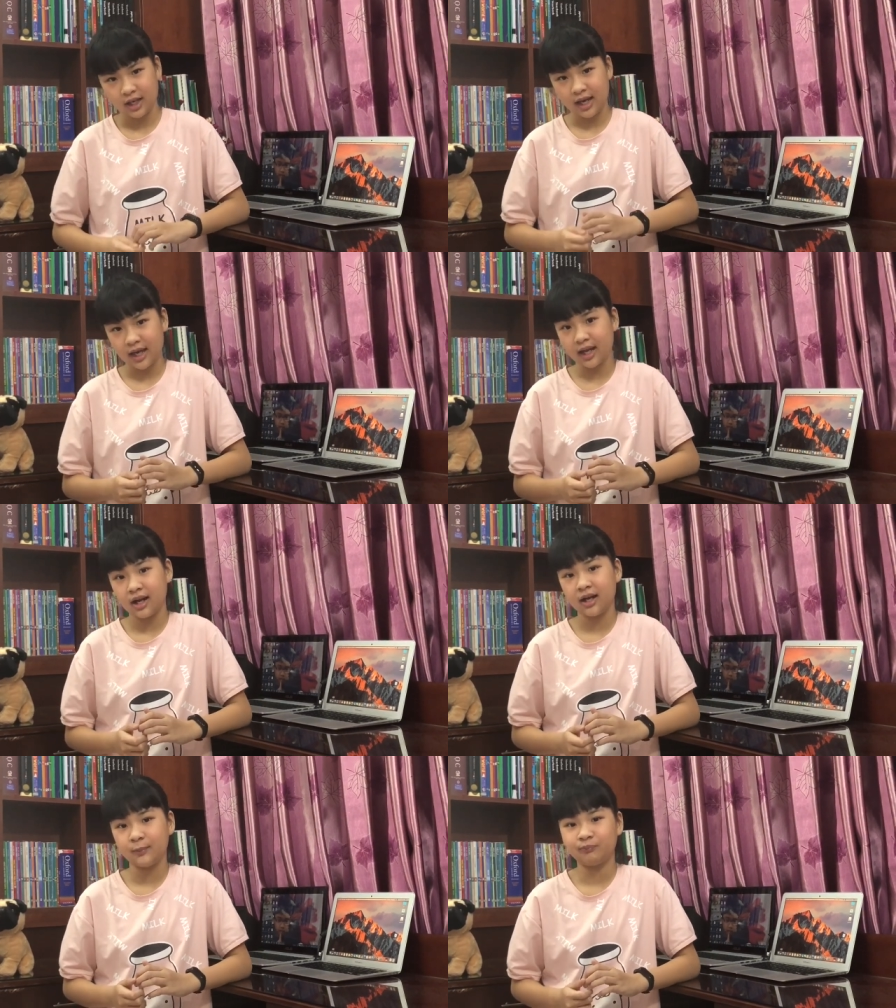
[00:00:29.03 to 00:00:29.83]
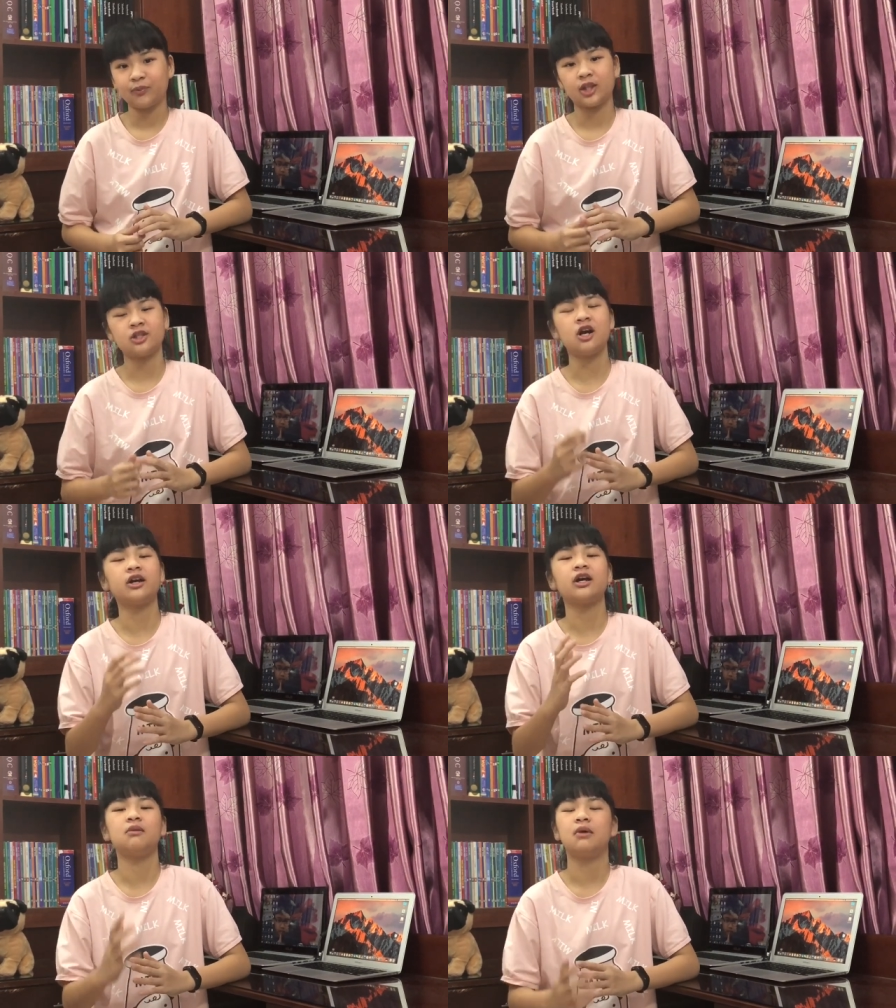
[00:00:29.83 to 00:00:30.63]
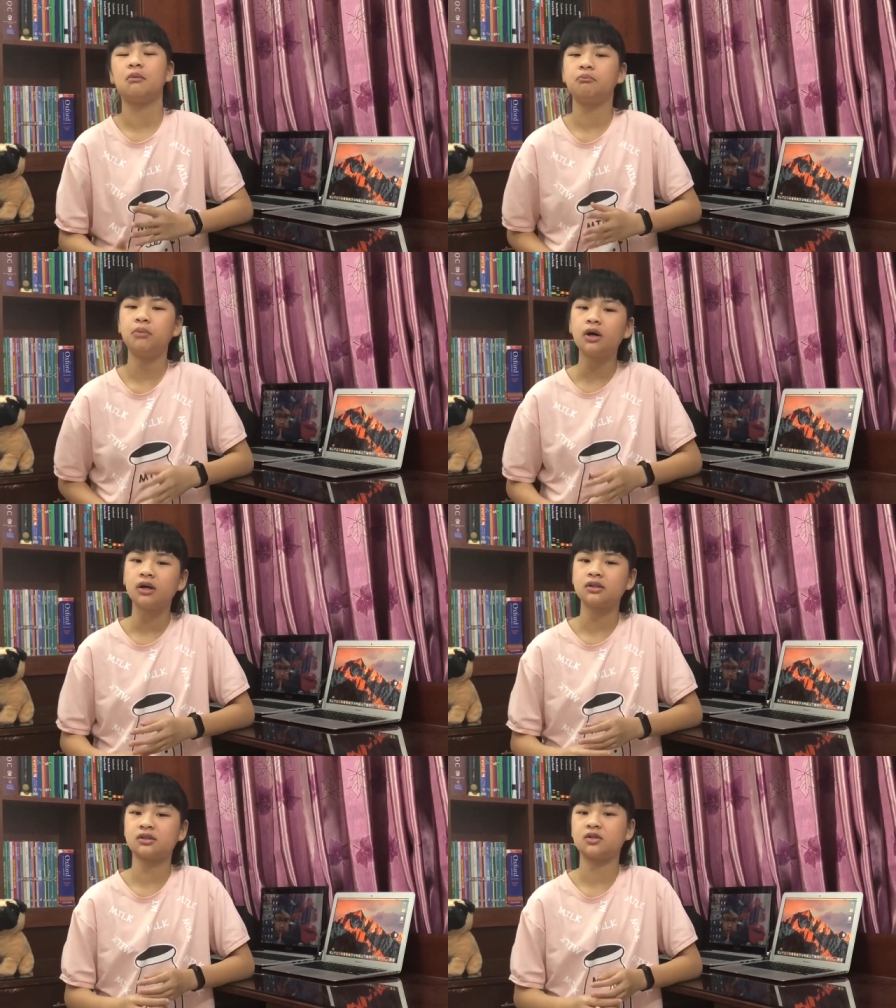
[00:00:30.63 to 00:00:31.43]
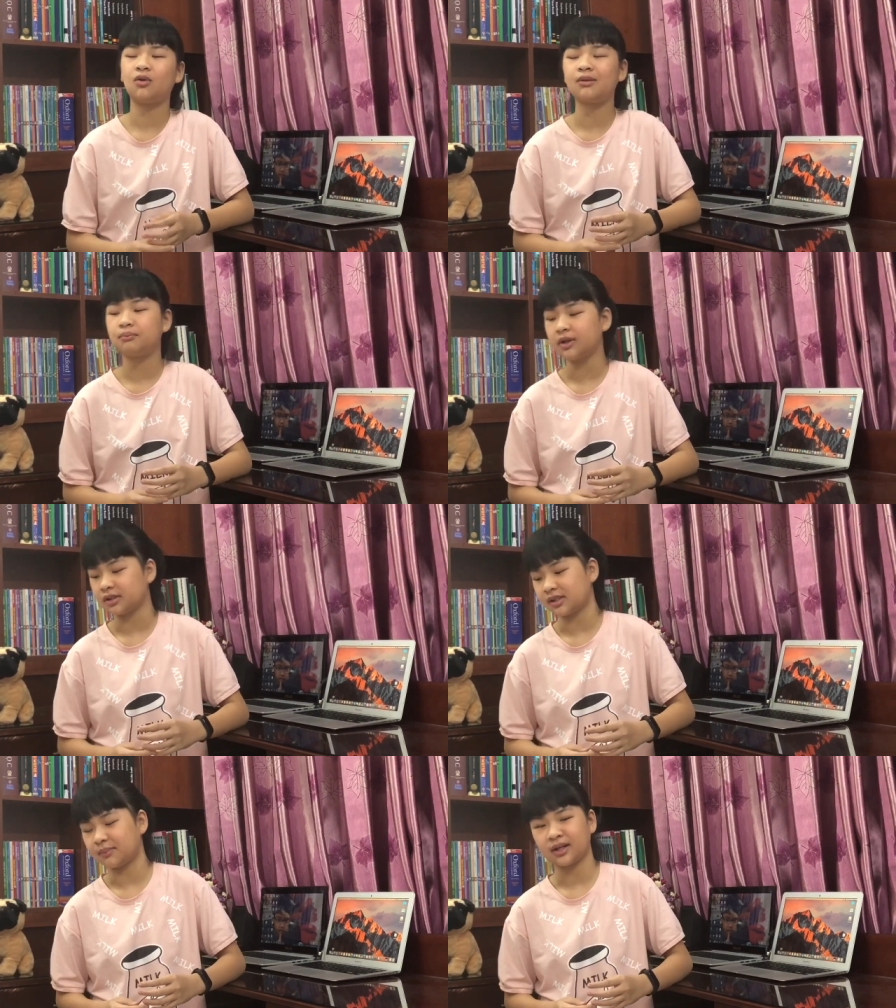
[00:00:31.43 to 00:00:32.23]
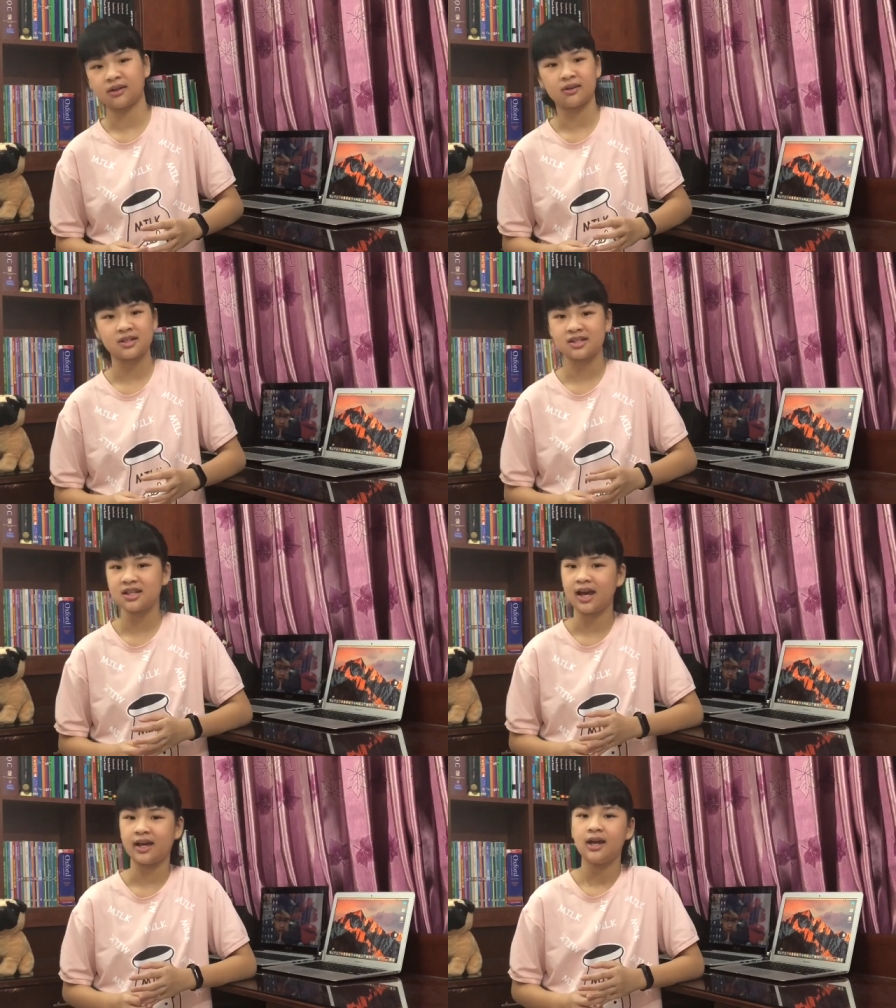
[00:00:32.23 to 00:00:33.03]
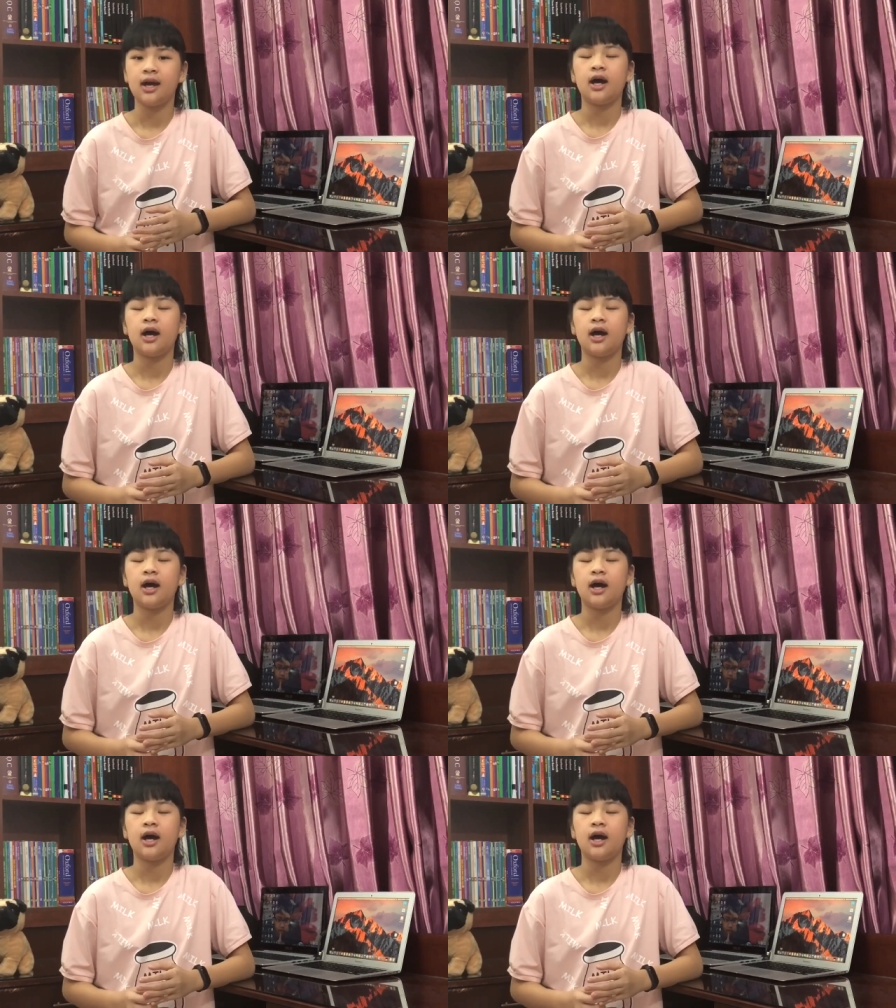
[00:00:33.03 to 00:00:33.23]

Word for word: And um, talking about books, what books am I going to say?